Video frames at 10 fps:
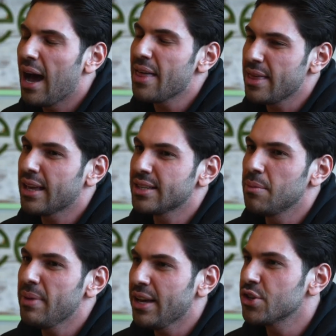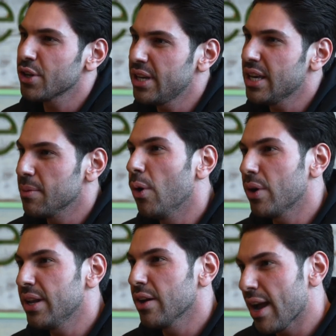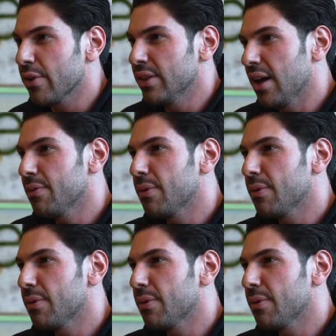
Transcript: I think is the major key component here at Green Life.